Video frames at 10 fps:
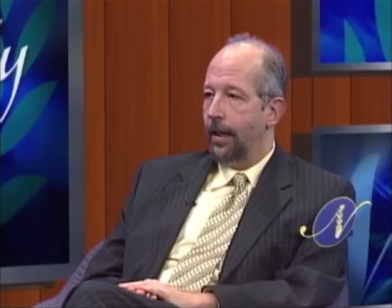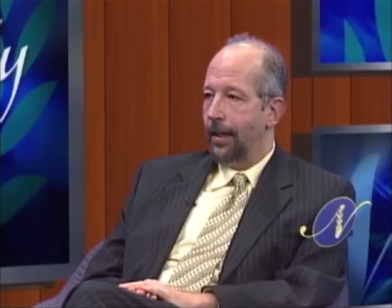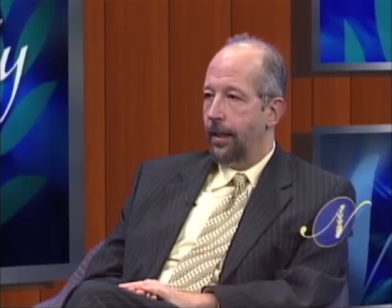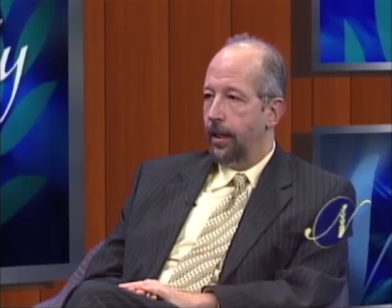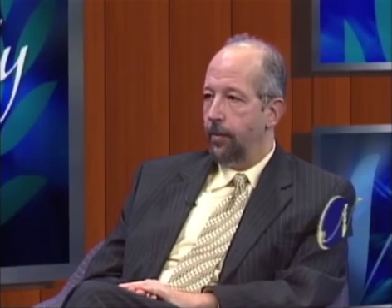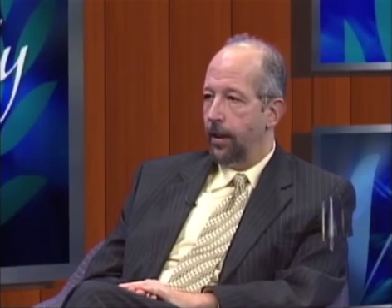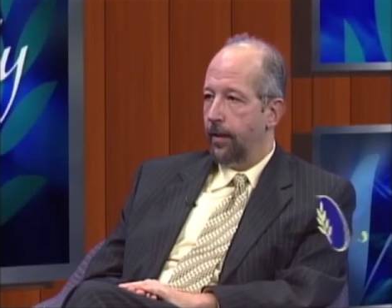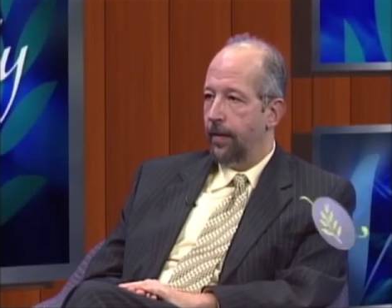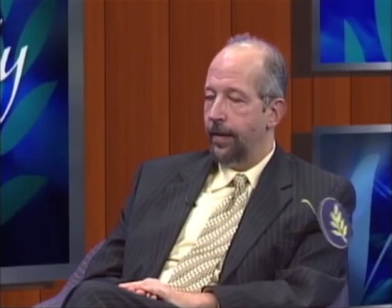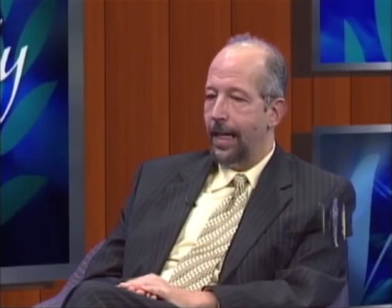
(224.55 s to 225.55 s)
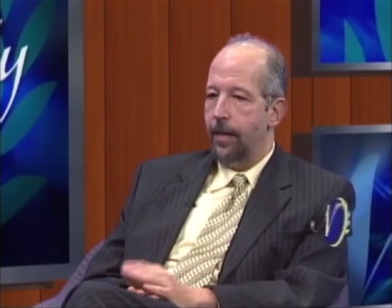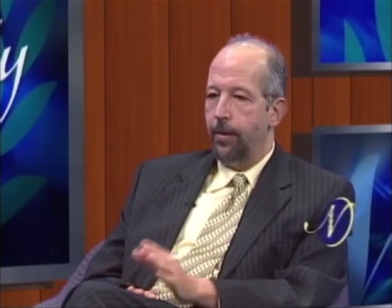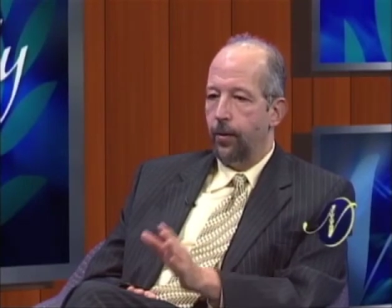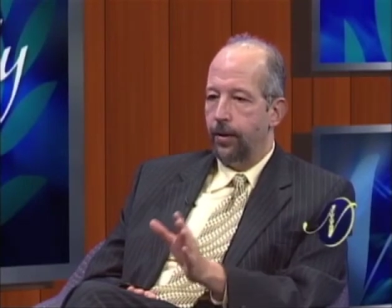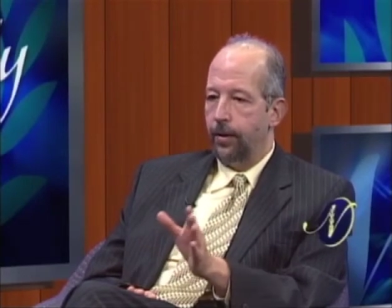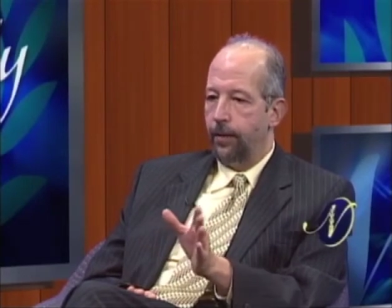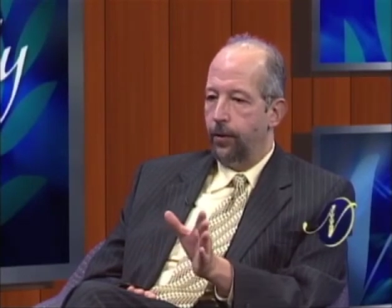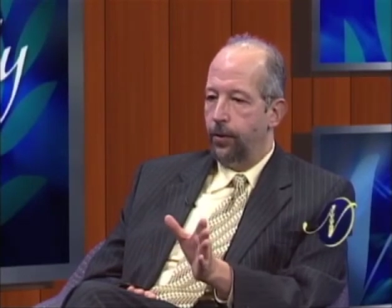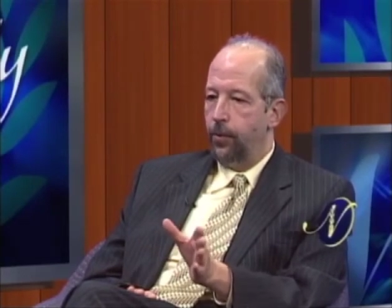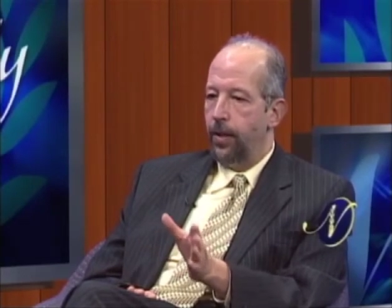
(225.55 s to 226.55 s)
in the middle of the day, because if
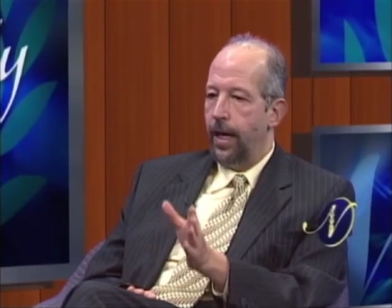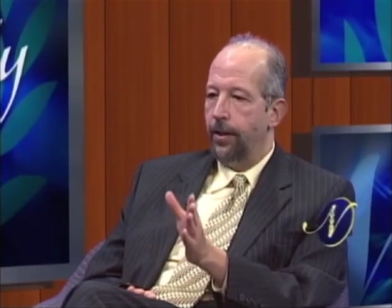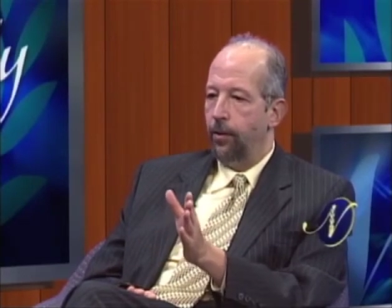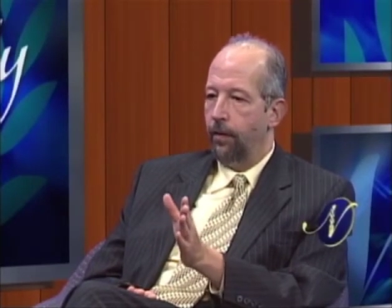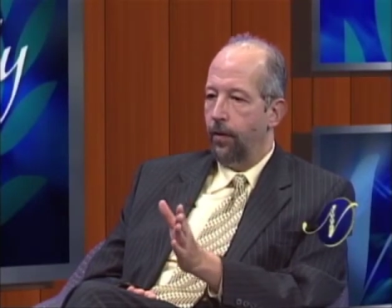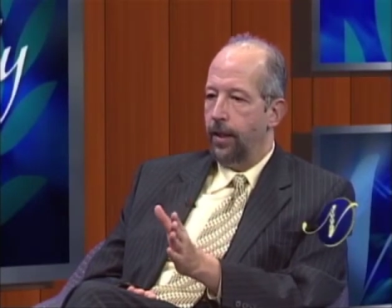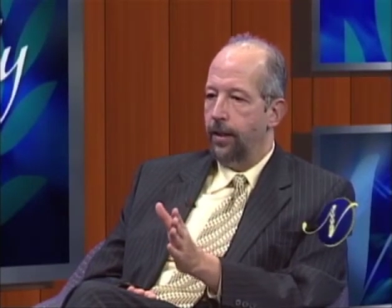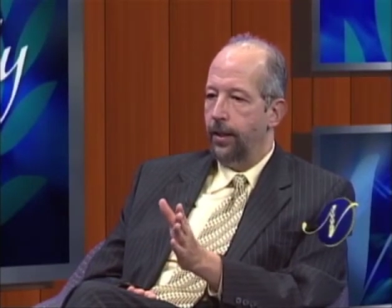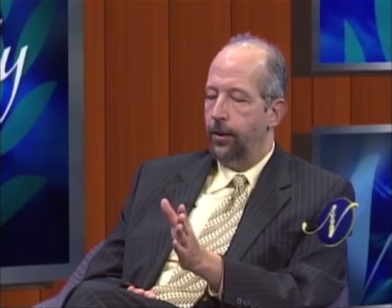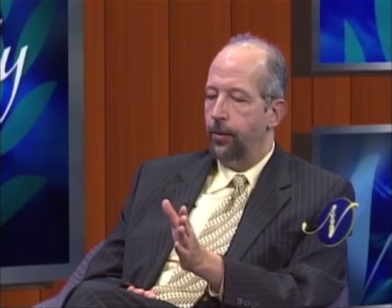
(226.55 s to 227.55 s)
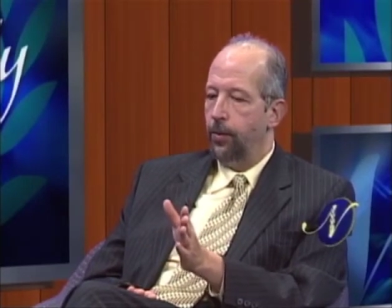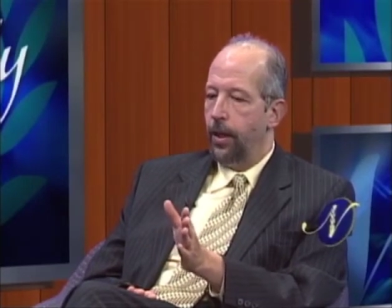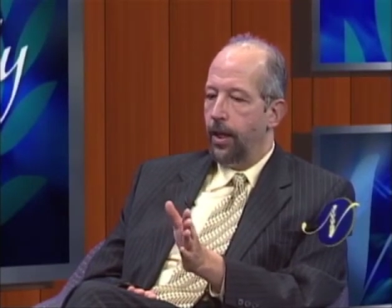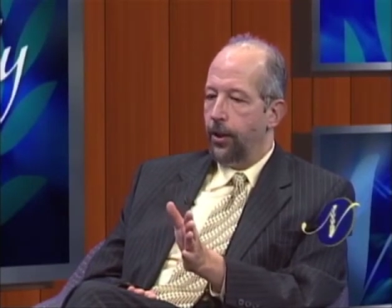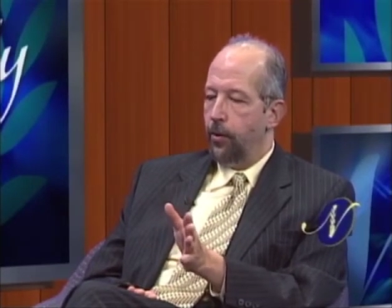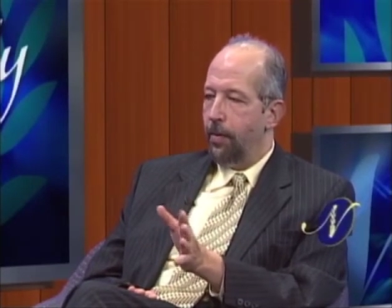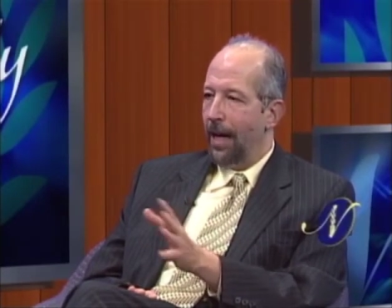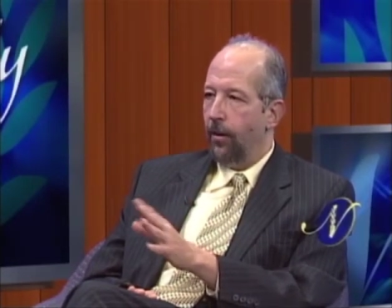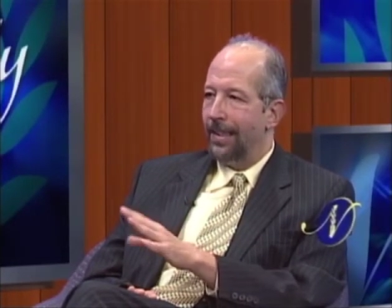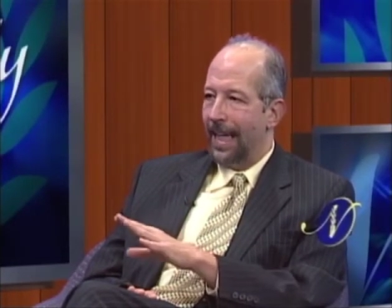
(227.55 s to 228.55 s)
you do that, you'll find that you
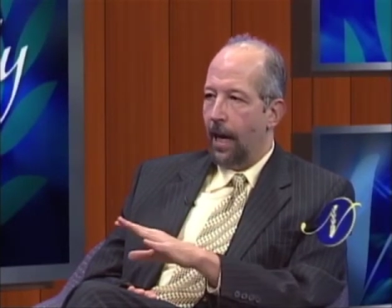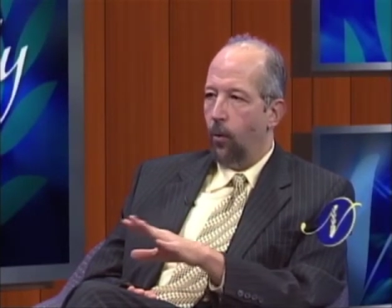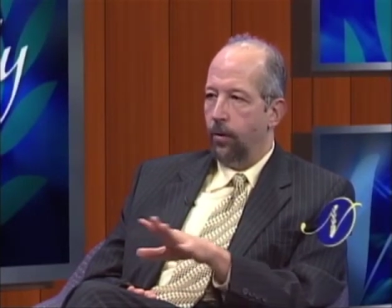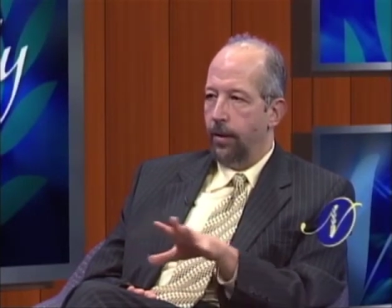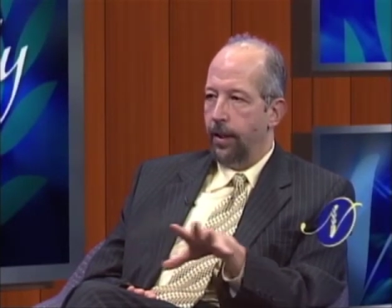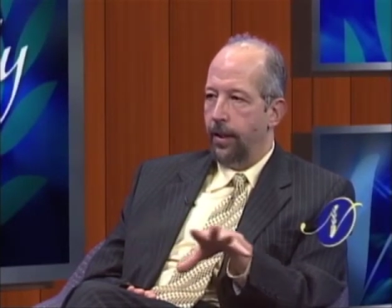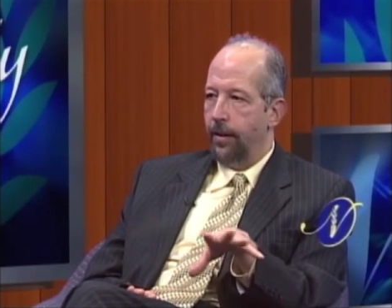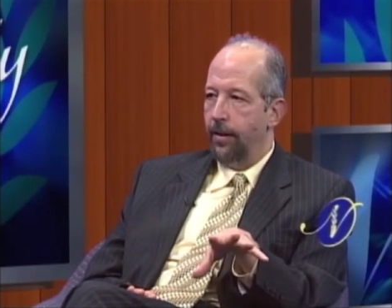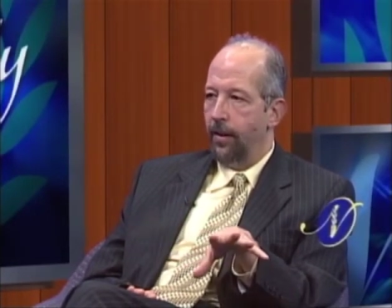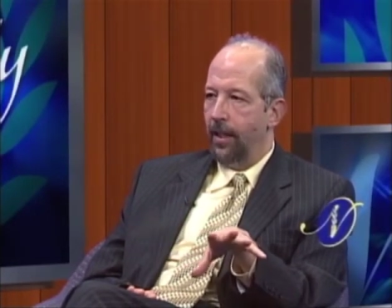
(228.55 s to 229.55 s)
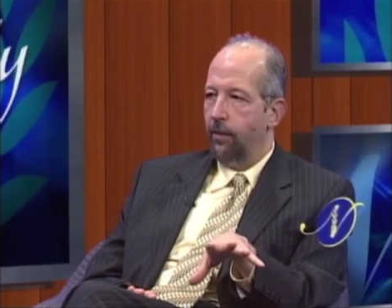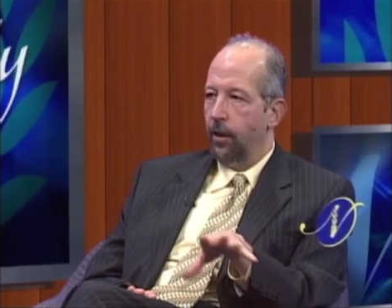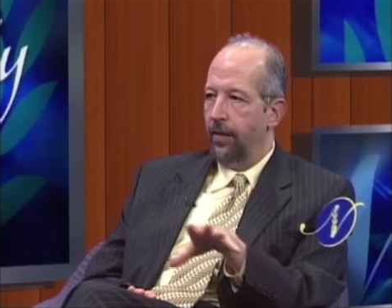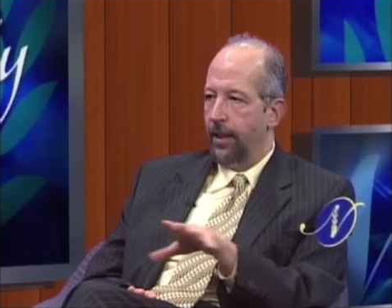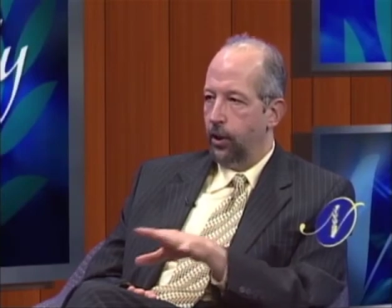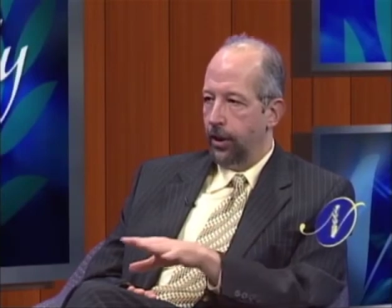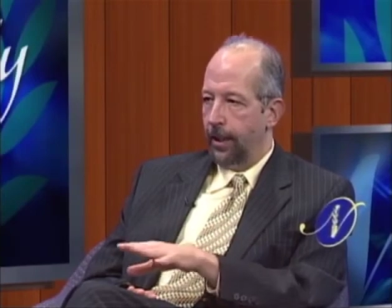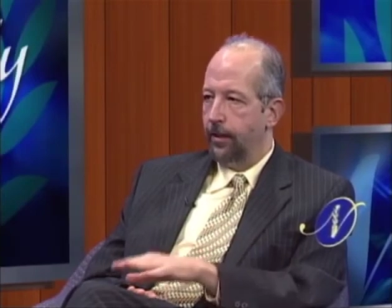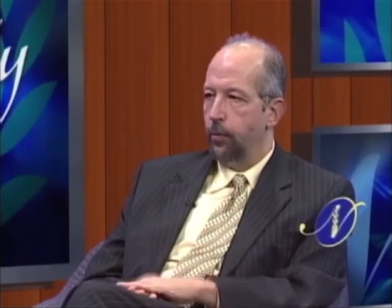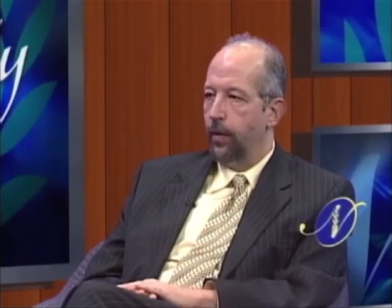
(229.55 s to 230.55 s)
balance out the level of energy
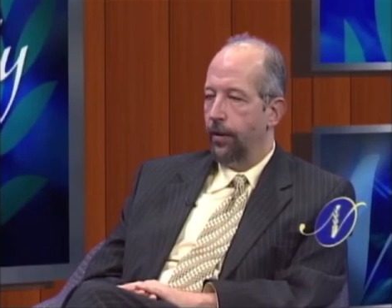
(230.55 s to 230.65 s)
that's moving through.